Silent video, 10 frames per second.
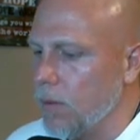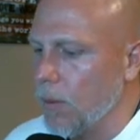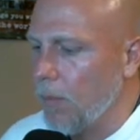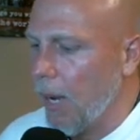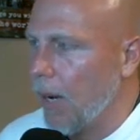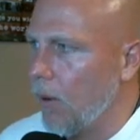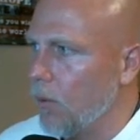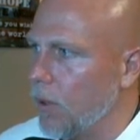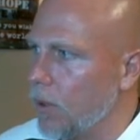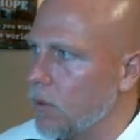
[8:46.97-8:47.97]

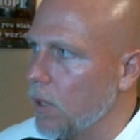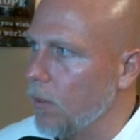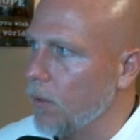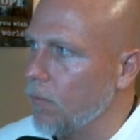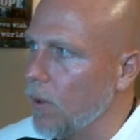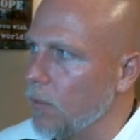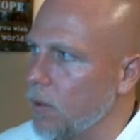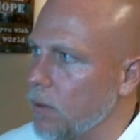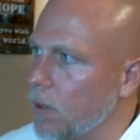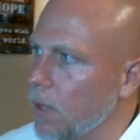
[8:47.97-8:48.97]
power is coming from
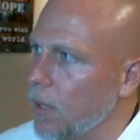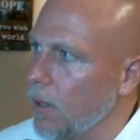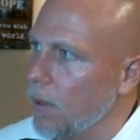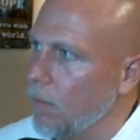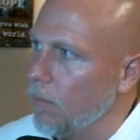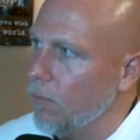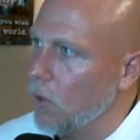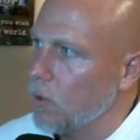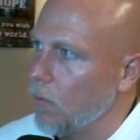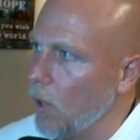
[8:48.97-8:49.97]
is,
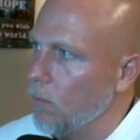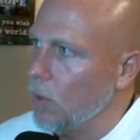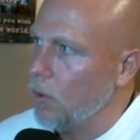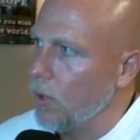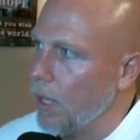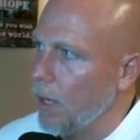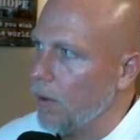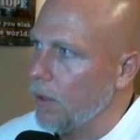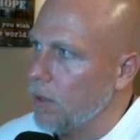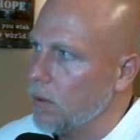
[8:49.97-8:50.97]
first of all, moon in
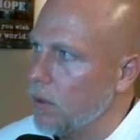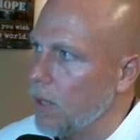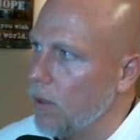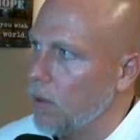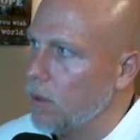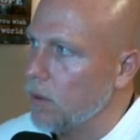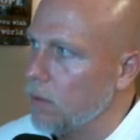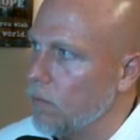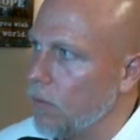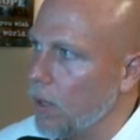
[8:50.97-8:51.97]
Aries. Aries
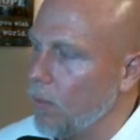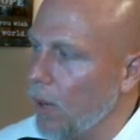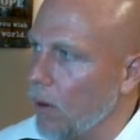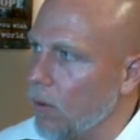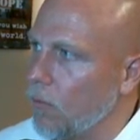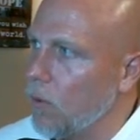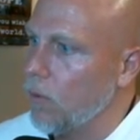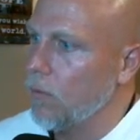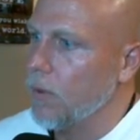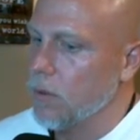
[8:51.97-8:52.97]
is very
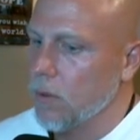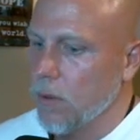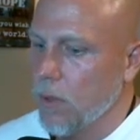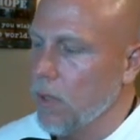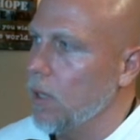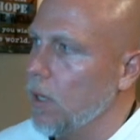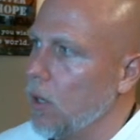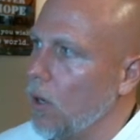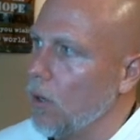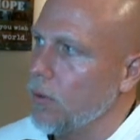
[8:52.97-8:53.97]
powerful. There's a
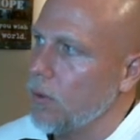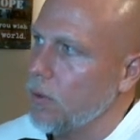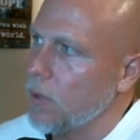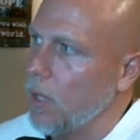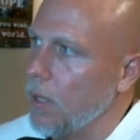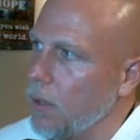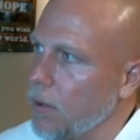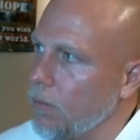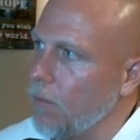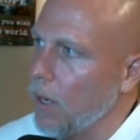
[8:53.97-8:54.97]
cardinal sign
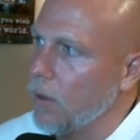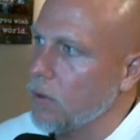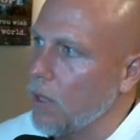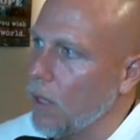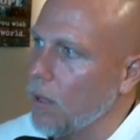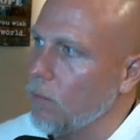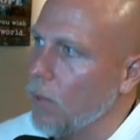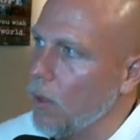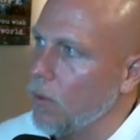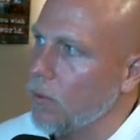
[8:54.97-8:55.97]
and fire sign
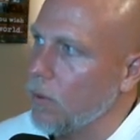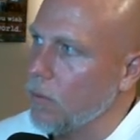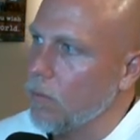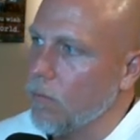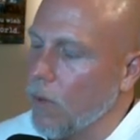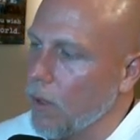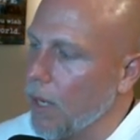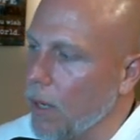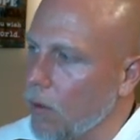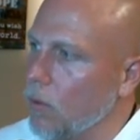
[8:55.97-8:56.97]
both, and
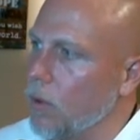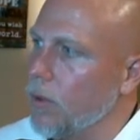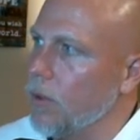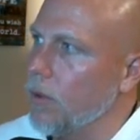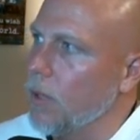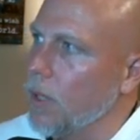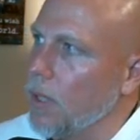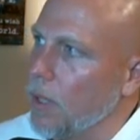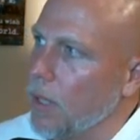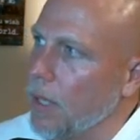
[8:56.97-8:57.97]
very outward and
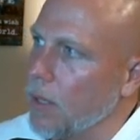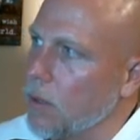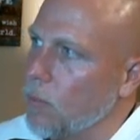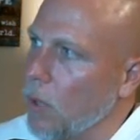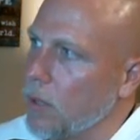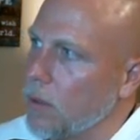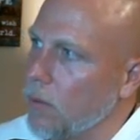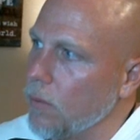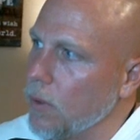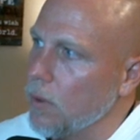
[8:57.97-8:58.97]

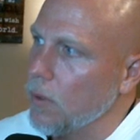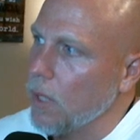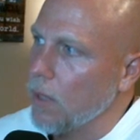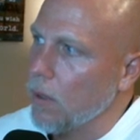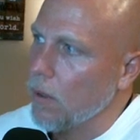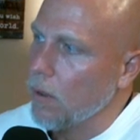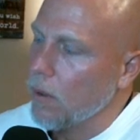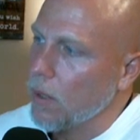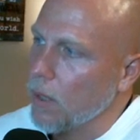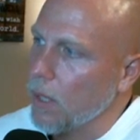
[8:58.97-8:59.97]
expressive, and
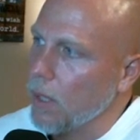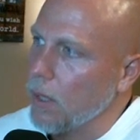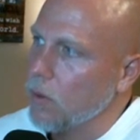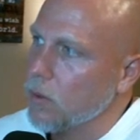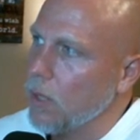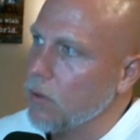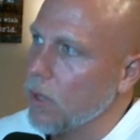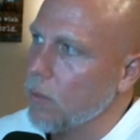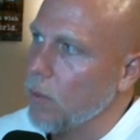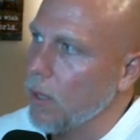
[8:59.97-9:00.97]
can get
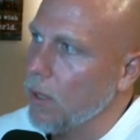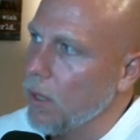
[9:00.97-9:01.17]
egocentric. But